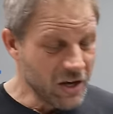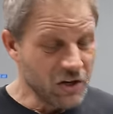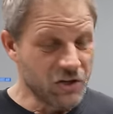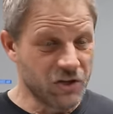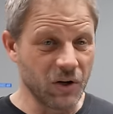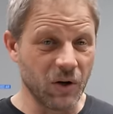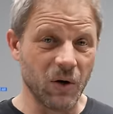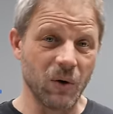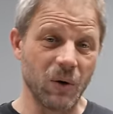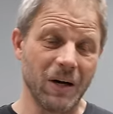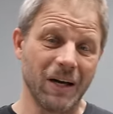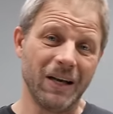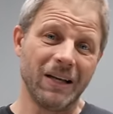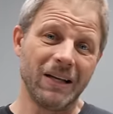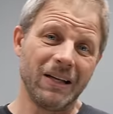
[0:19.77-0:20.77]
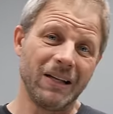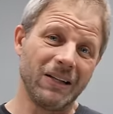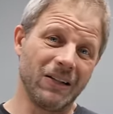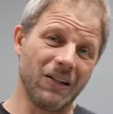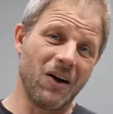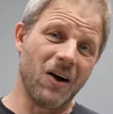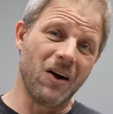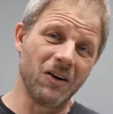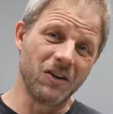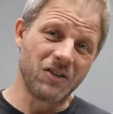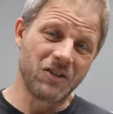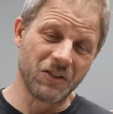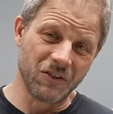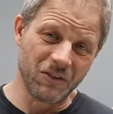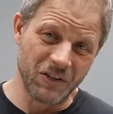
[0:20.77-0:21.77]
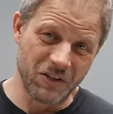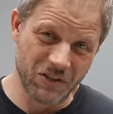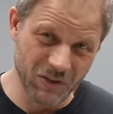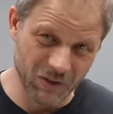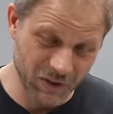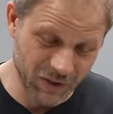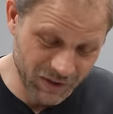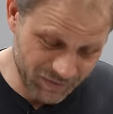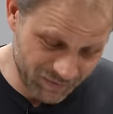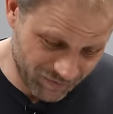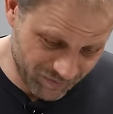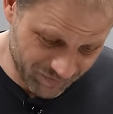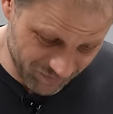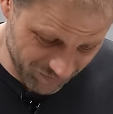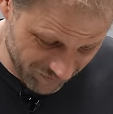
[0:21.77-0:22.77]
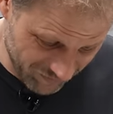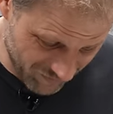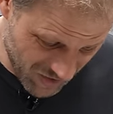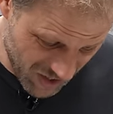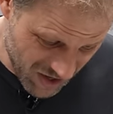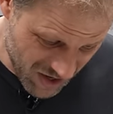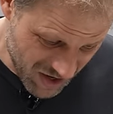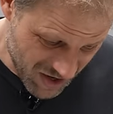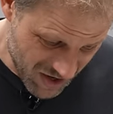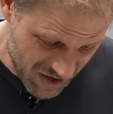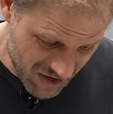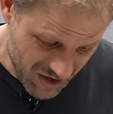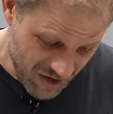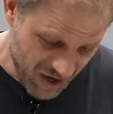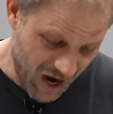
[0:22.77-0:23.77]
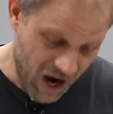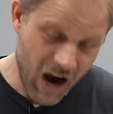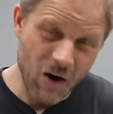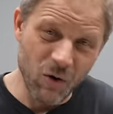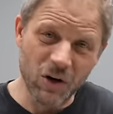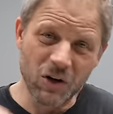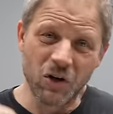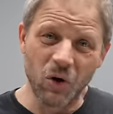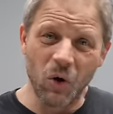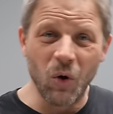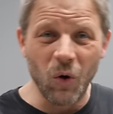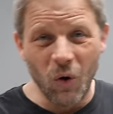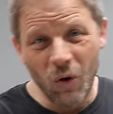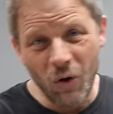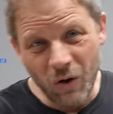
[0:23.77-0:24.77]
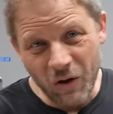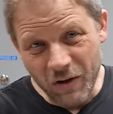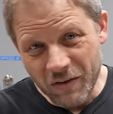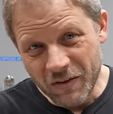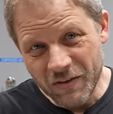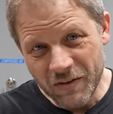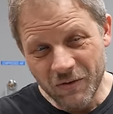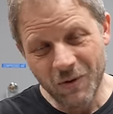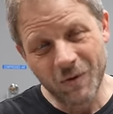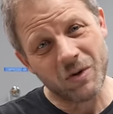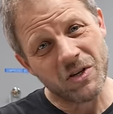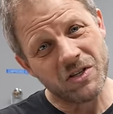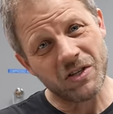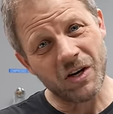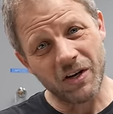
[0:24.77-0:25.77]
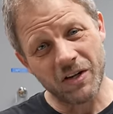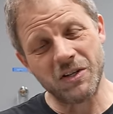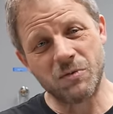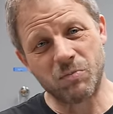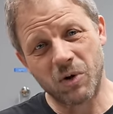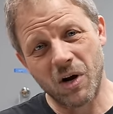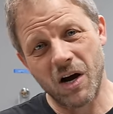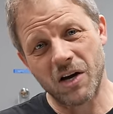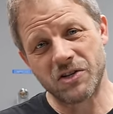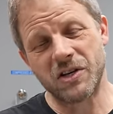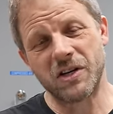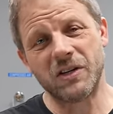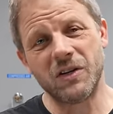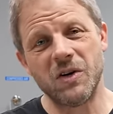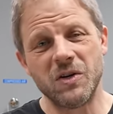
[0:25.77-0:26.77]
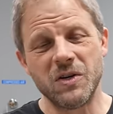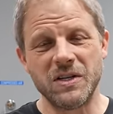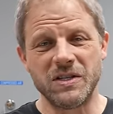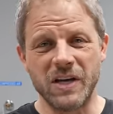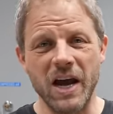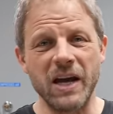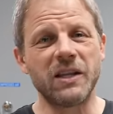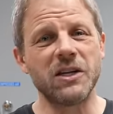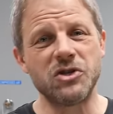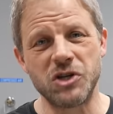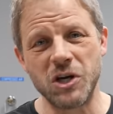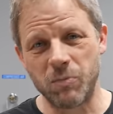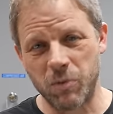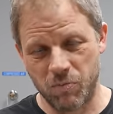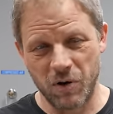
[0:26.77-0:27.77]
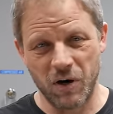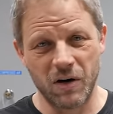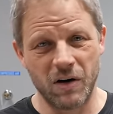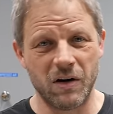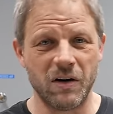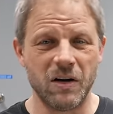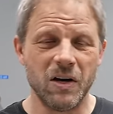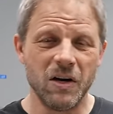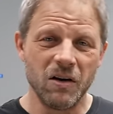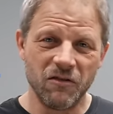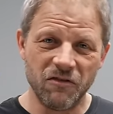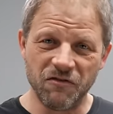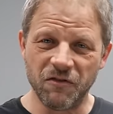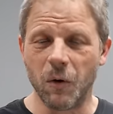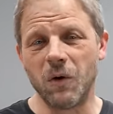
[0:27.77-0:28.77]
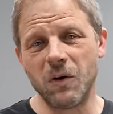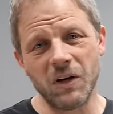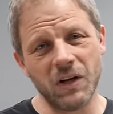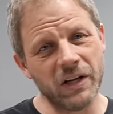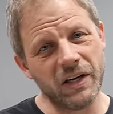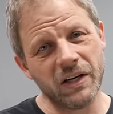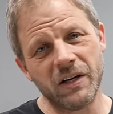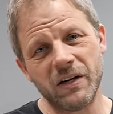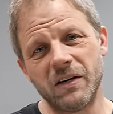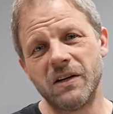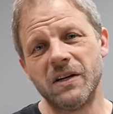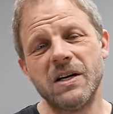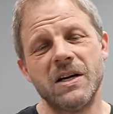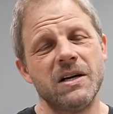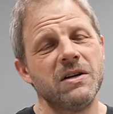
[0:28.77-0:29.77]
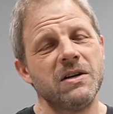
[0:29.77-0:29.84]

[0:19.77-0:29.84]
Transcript: So, long story short, our goal when we started this project, take the Jeep apart, four liter,